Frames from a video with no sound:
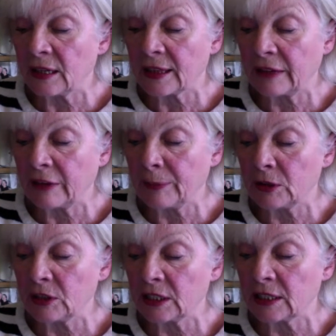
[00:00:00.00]

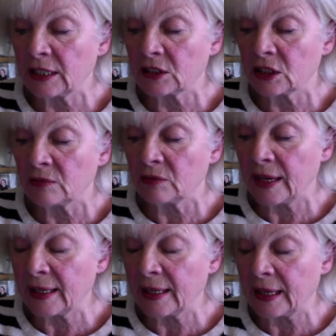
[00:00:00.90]
therapeutic touch and
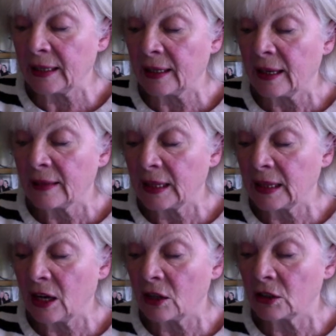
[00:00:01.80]
Reiki than
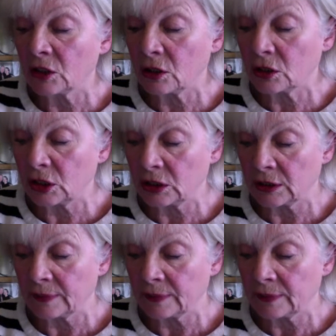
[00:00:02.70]
there are doctors.